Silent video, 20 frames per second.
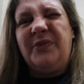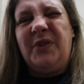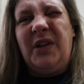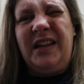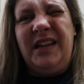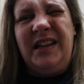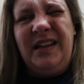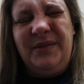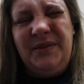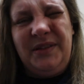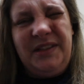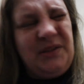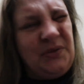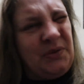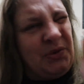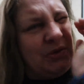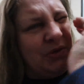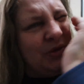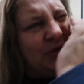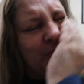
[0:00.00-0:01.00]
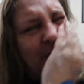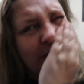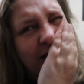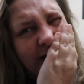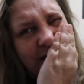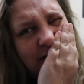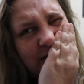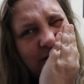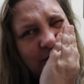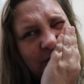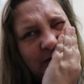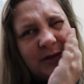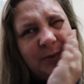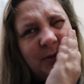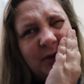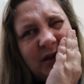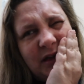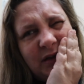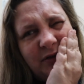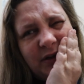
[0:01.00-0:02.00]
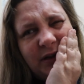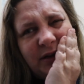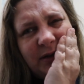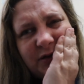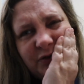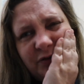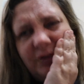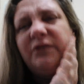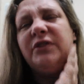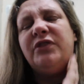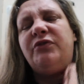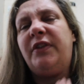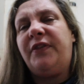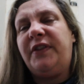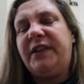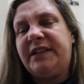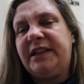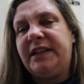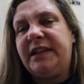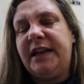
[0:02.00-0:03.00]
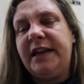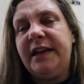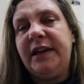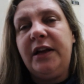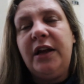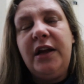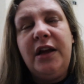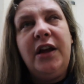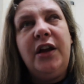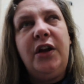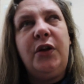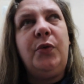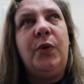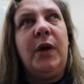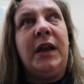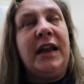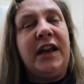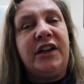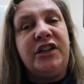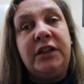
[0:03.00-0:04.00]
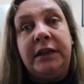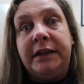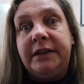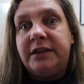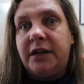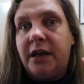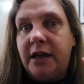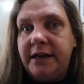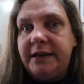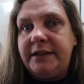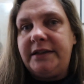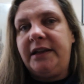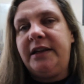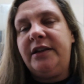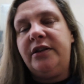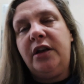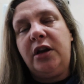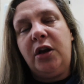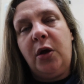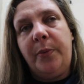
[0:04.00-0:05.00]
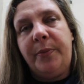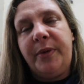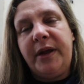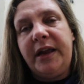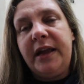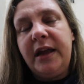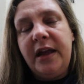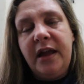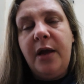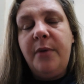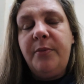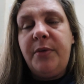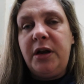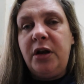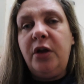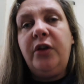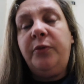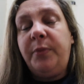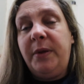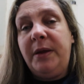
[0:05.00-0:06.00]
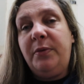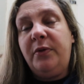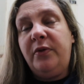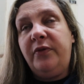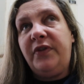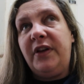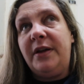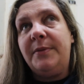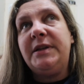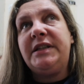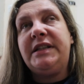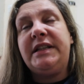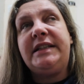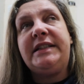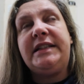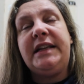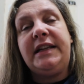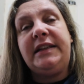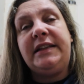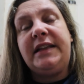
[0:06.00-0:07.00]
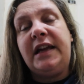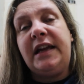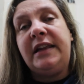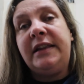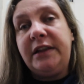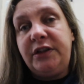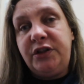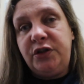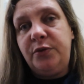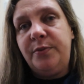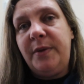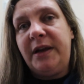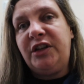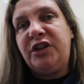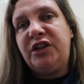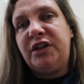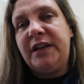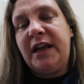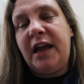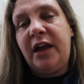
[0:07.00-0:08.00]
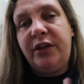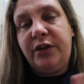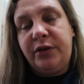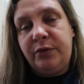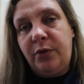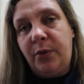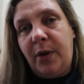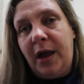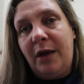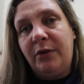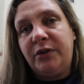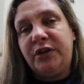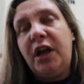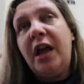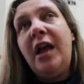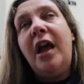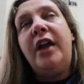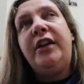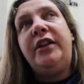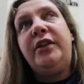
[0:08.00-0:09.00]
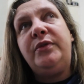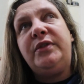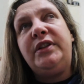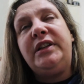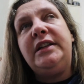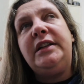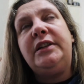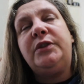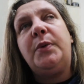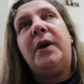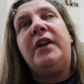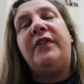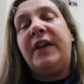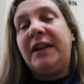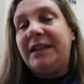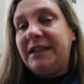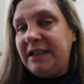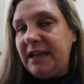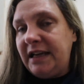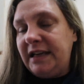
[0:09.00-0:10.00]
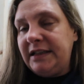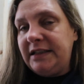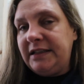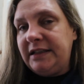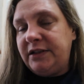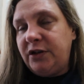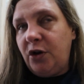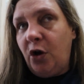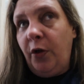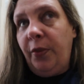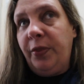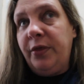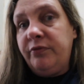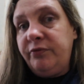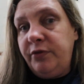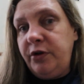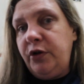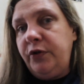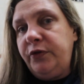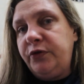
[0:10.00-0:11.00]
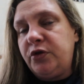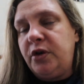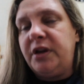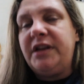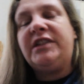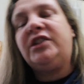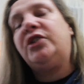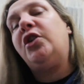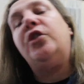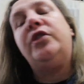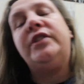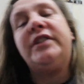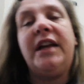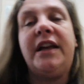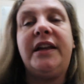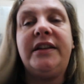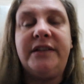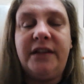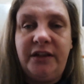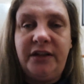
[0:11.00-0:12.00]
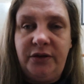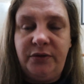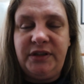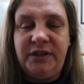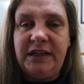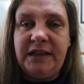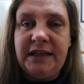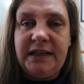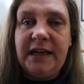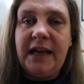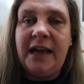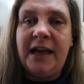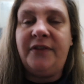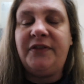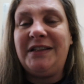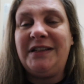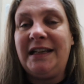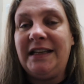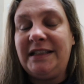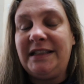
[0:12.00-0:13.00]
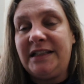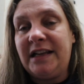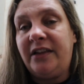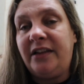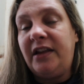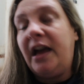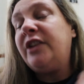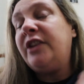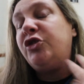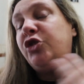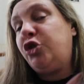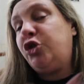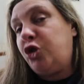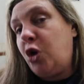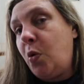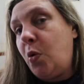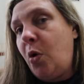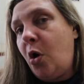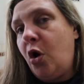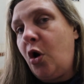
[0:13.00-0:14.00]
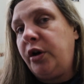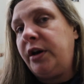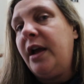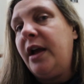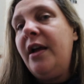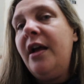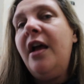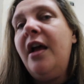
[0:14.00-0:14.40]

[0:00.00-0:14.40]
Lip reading: I think, was it Orson Welles or W.D. Griffiths? Griffiths, I think, who allegedly died in the lobby. But a lot of people famously stayed there, and they do mention that throughout. Houdini's wife had seances on the roof trying to contact Houdini after his death, and so on.